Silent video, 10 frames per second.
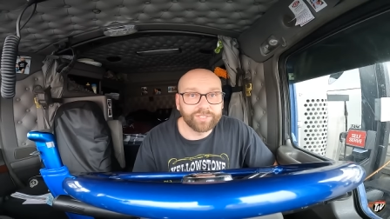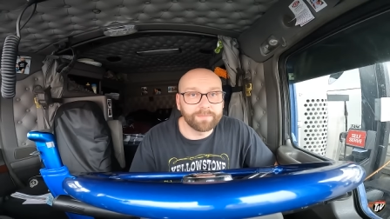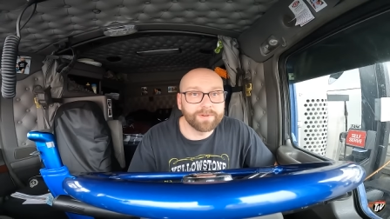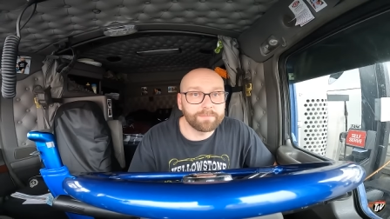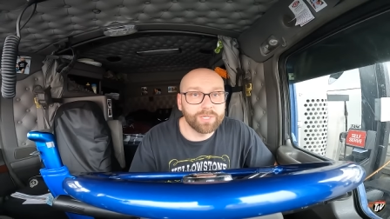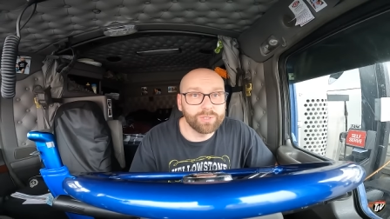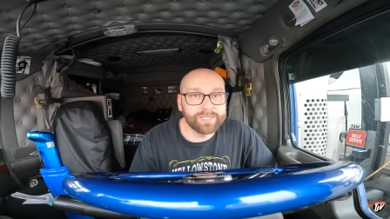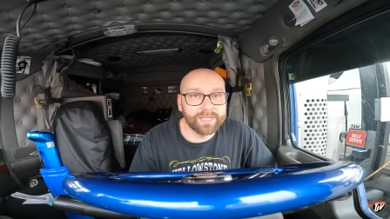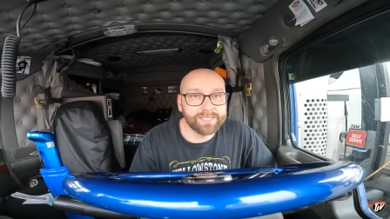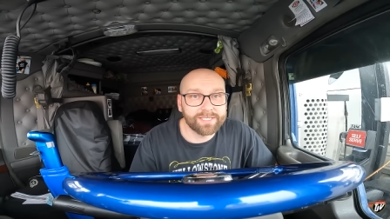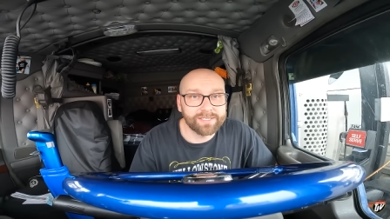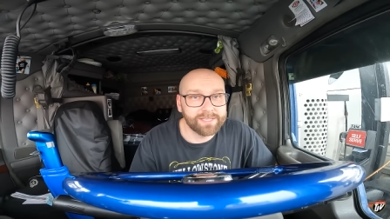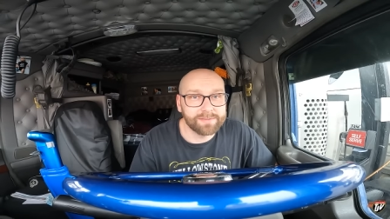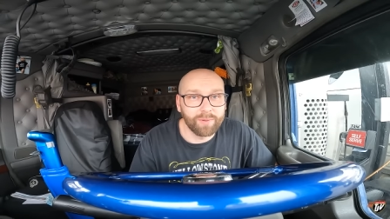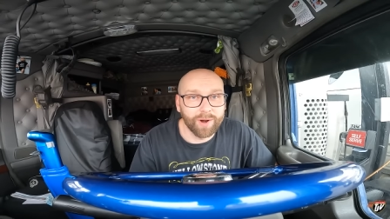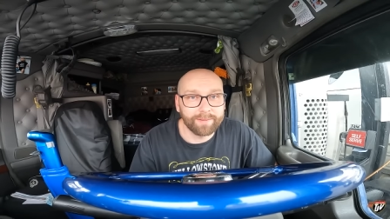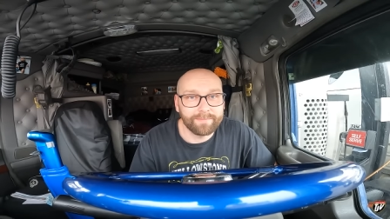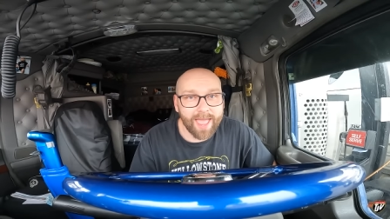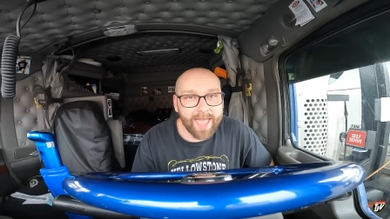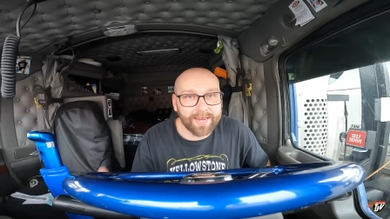Jumped up two cents since this morning.
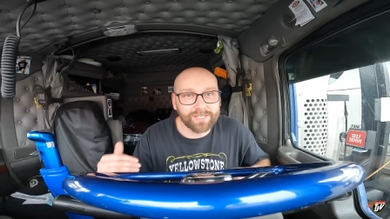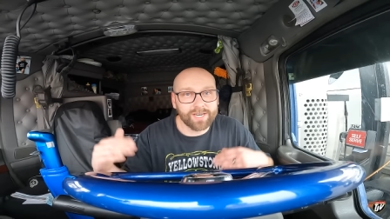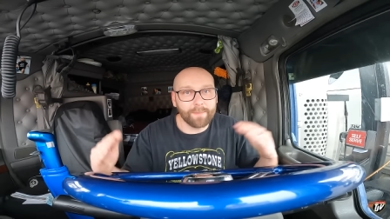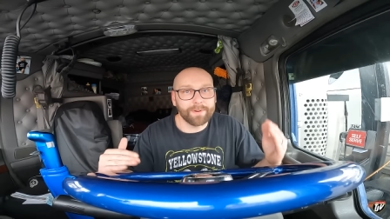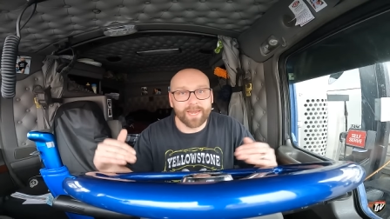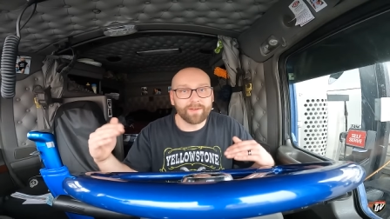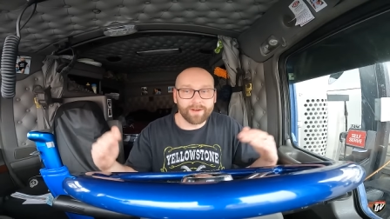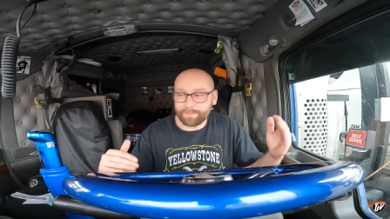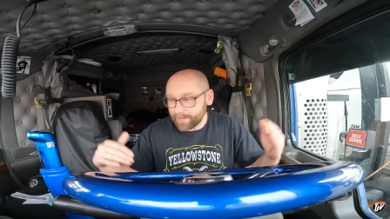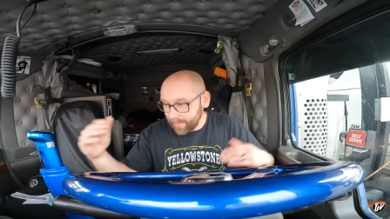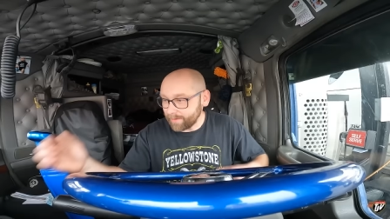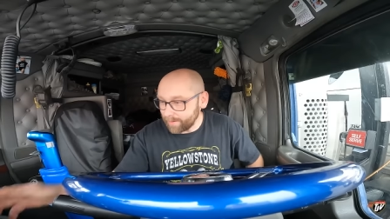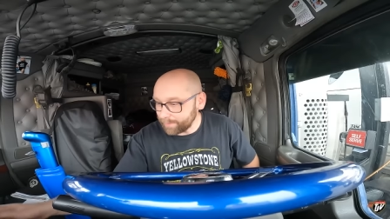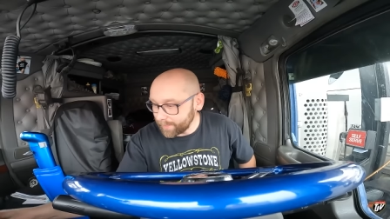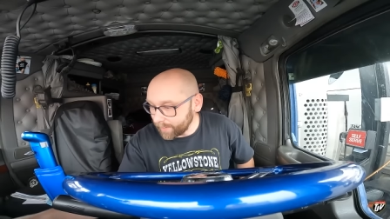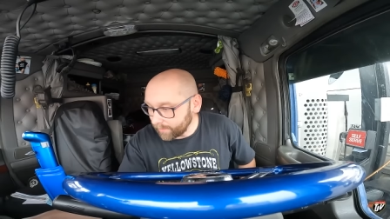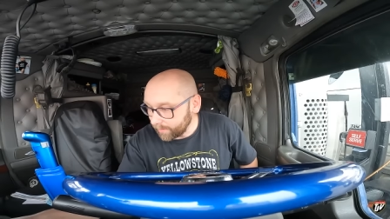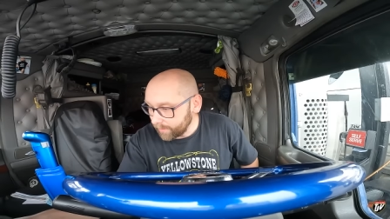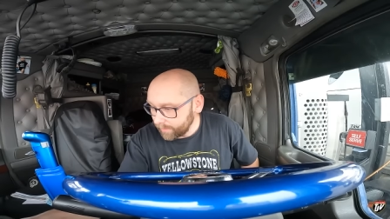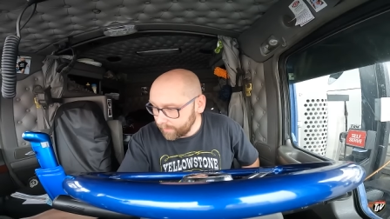Man, it's just up and down, up and down, up and down.
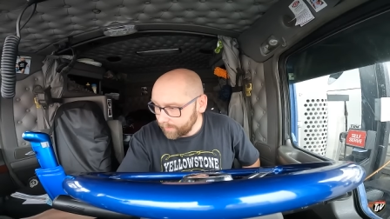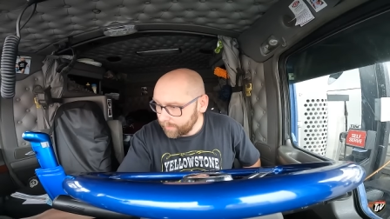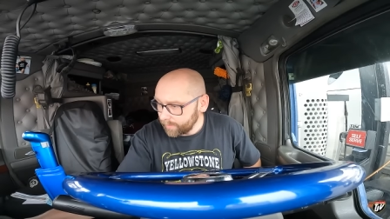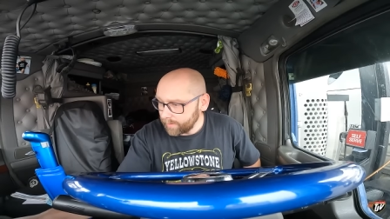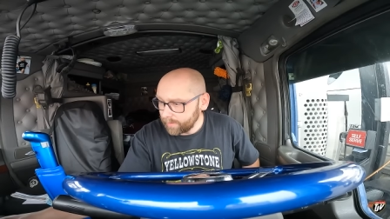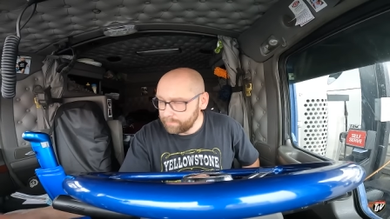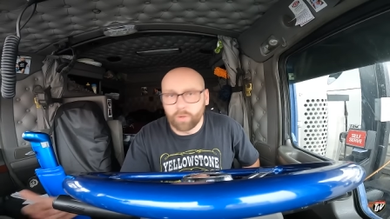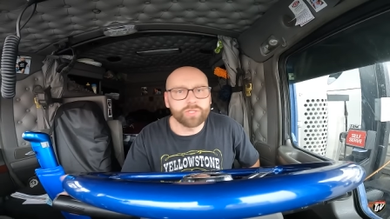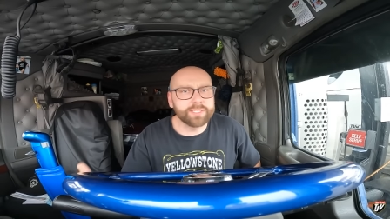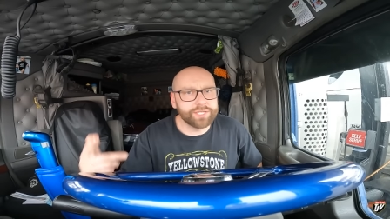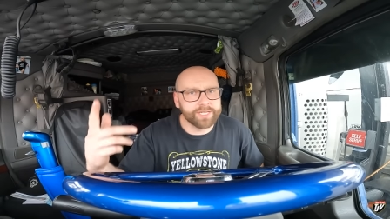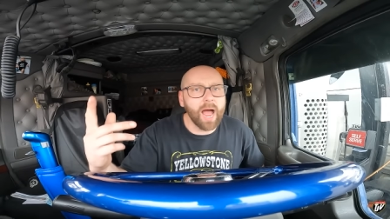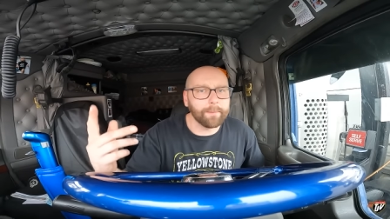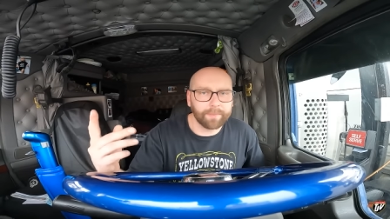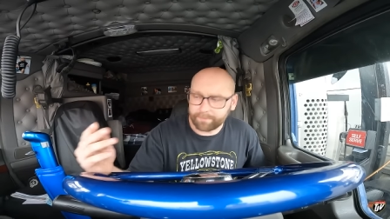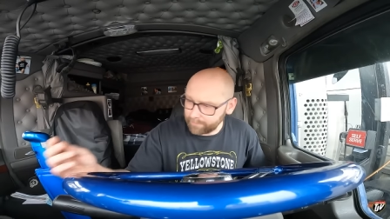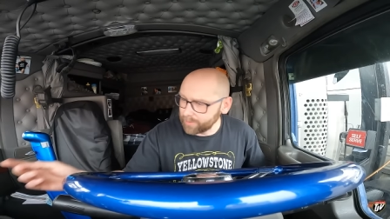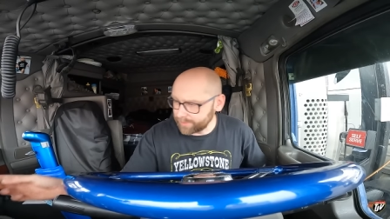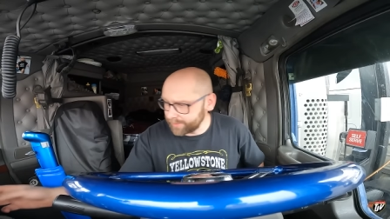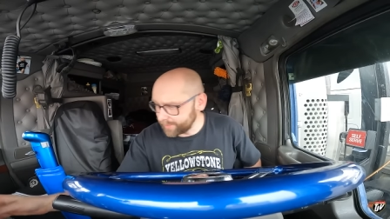Mostly just up,
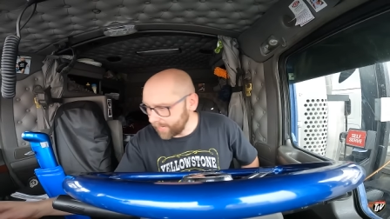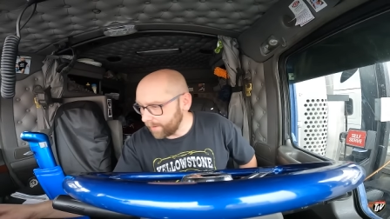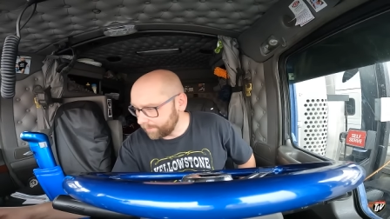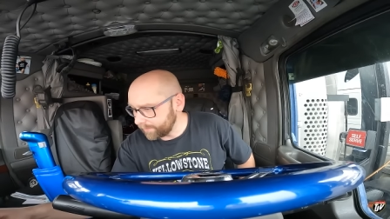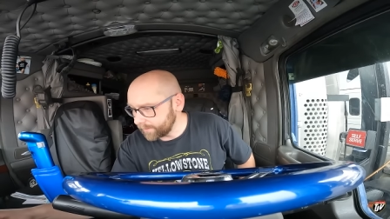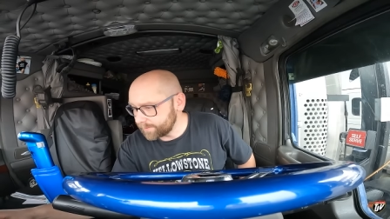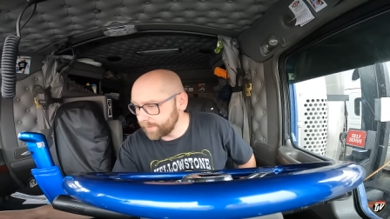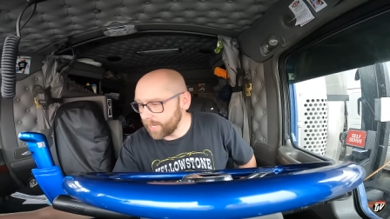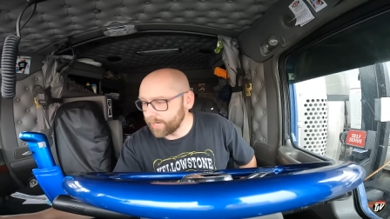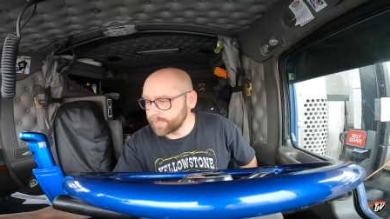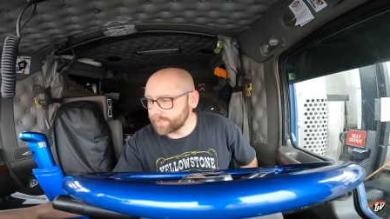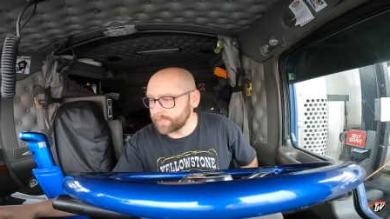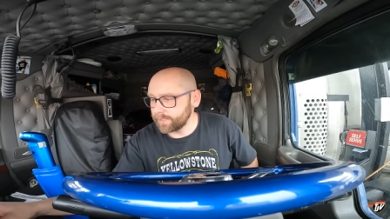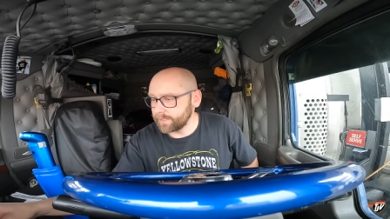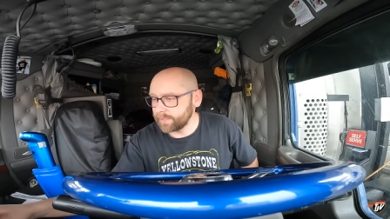mostly just up, let's be honest.